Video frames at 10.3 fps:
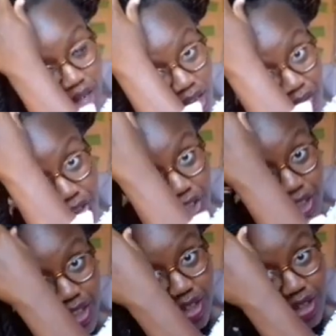I've
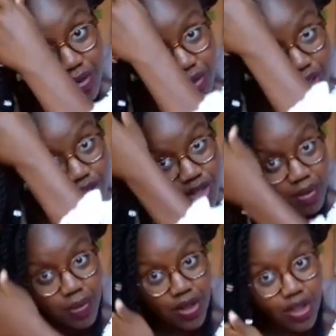already done one, so
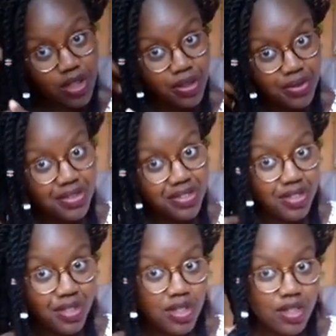I'm gonna use
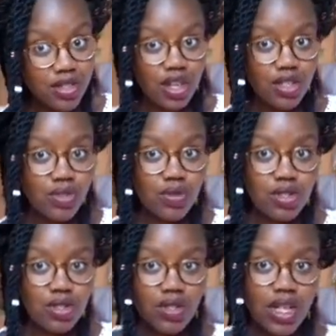this next
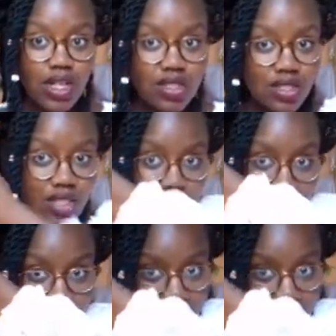one to illustrate.